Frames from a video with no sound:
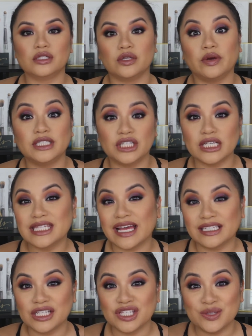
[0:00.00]
So I just had
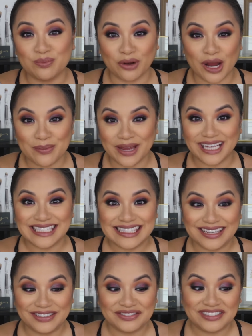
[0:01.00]
to spray
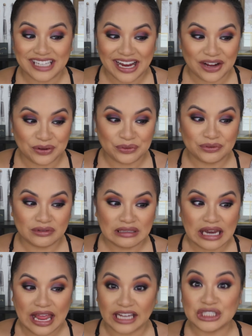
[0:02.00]
myself down
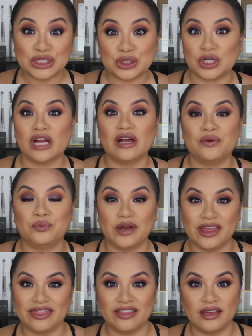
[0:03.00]
extra
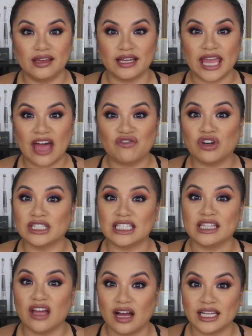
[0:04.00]
with the Kat Von D
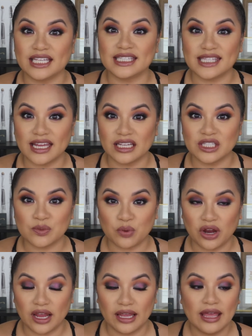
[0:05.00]
Lock-It setting
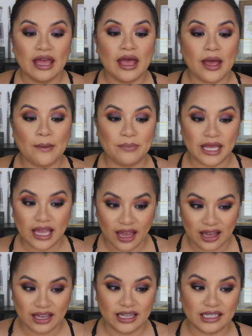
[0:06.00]
spray
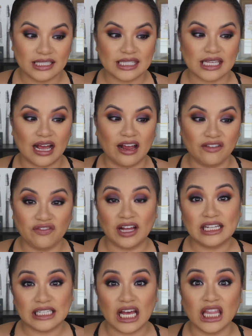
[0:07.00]
because I
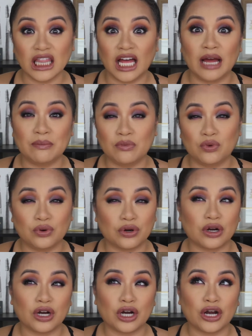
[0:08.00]
felt a lot
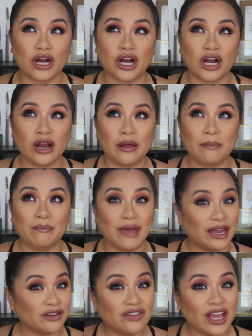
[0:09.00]
more
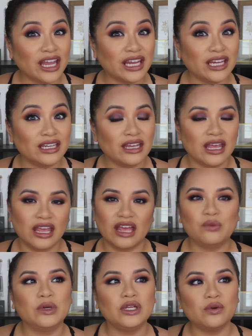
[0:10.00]
mattified
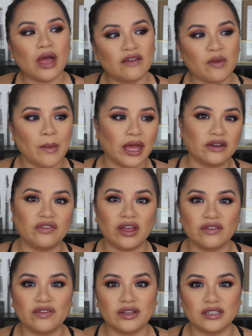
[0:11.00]
and when you have a
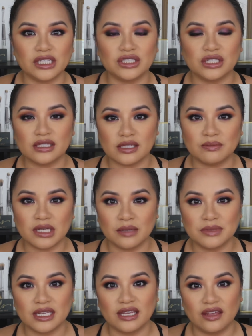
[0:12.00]
mattifying foundation
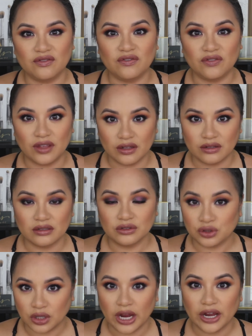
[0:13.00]
sometimes it can feel
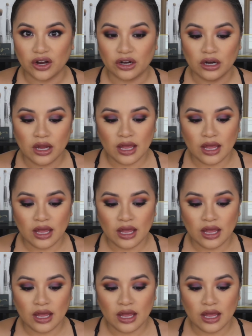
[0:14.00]
drier